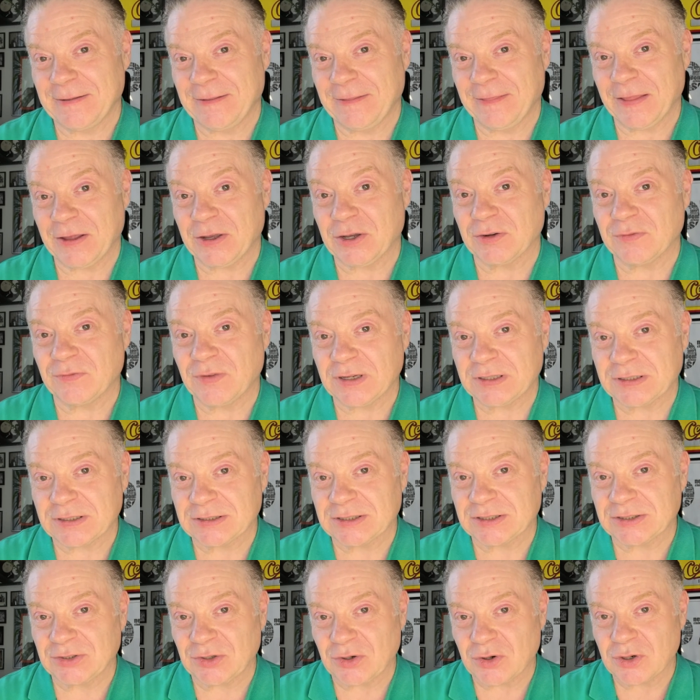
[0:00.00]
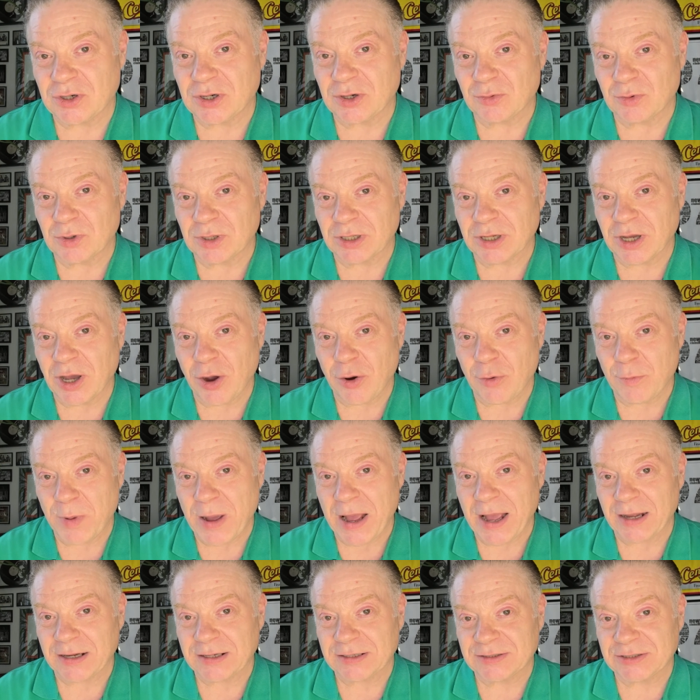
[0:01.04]
the convicted stalker will go
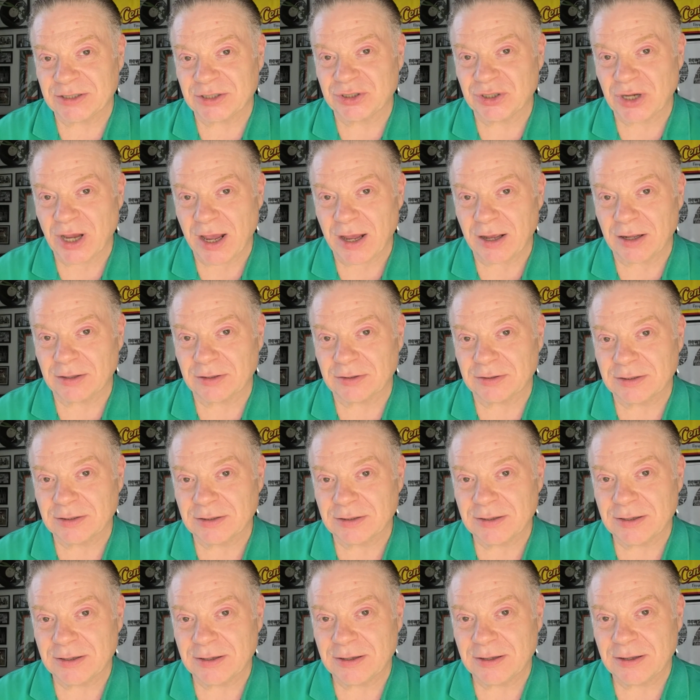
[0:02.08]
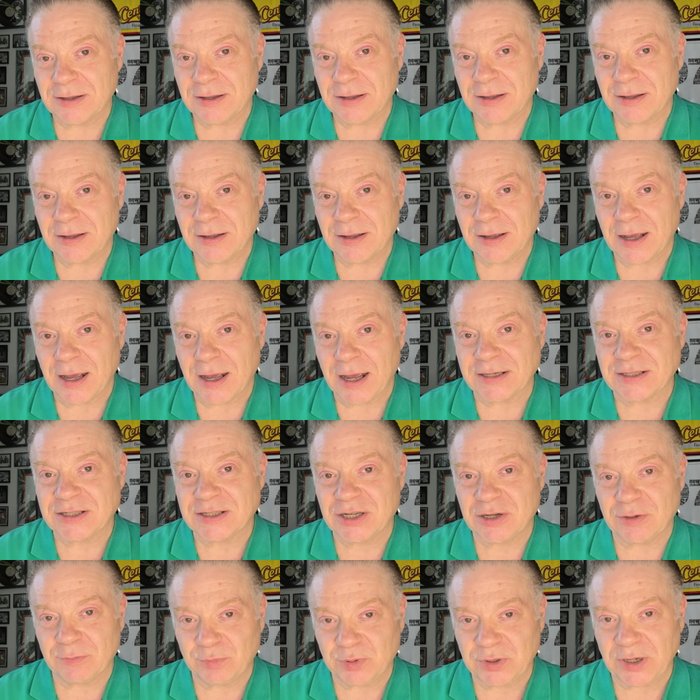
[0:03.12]
back to jail and
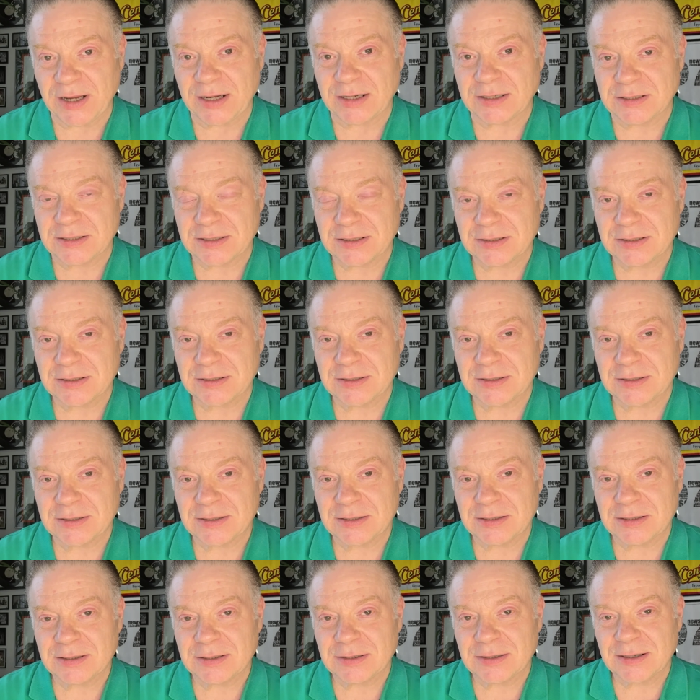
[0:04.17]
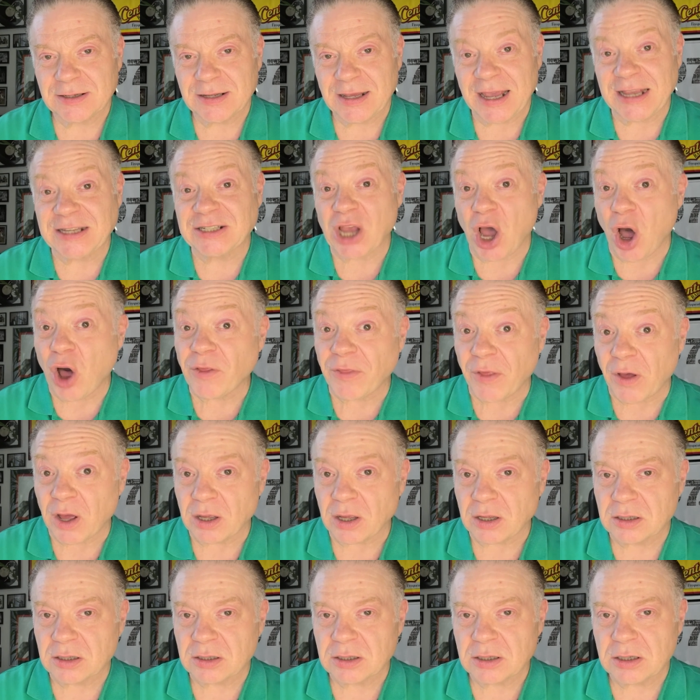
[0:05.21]
complete his other
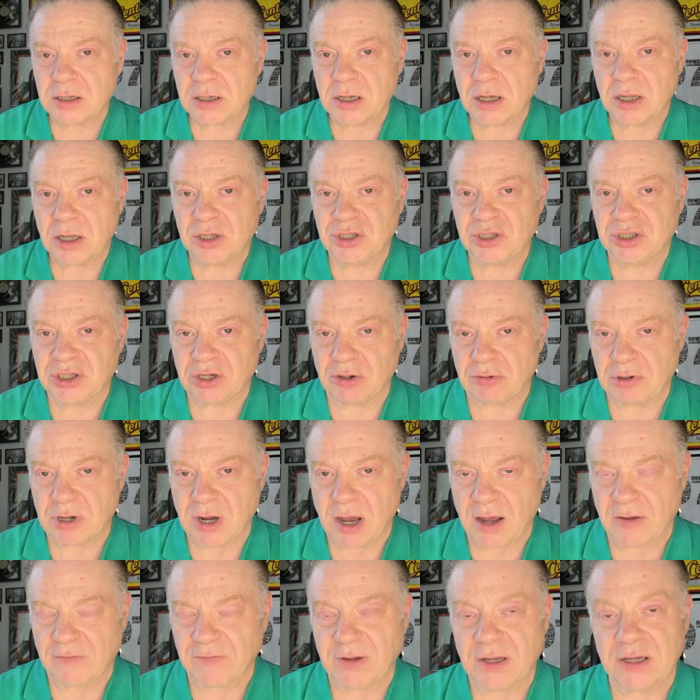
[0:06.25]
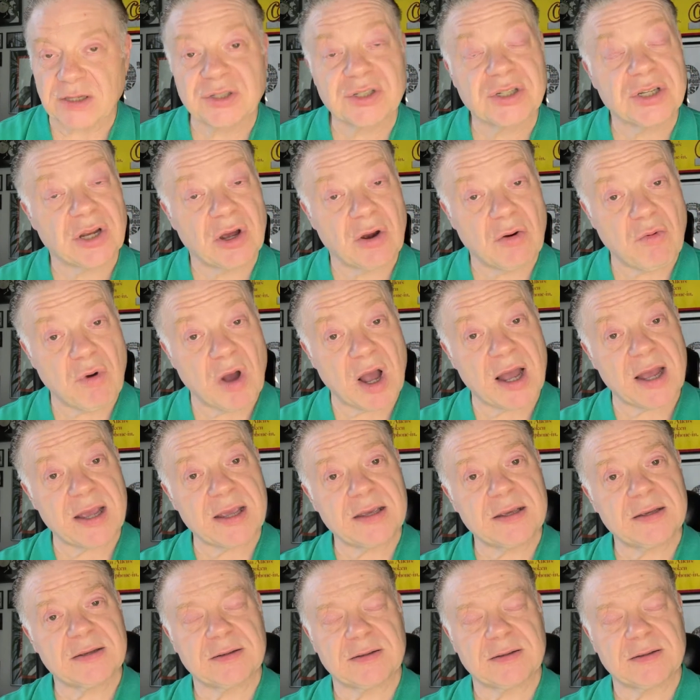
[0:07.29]
2.5 years. Do you know why?